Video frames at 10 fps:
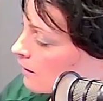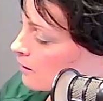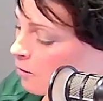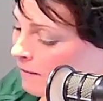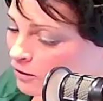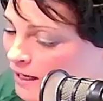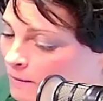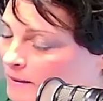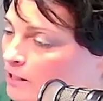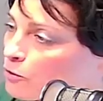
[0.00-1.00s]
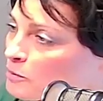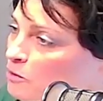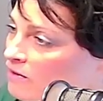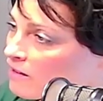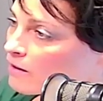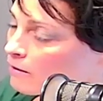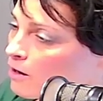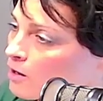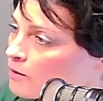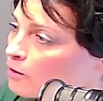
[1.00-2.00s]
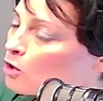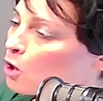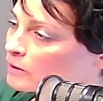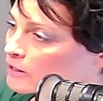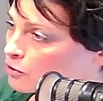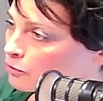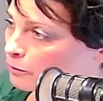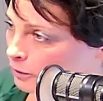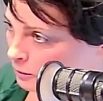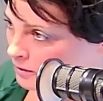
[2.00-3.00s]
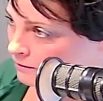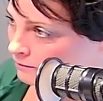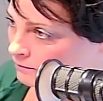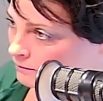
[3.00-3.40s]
No matter how many groups you think there are only 2 groups.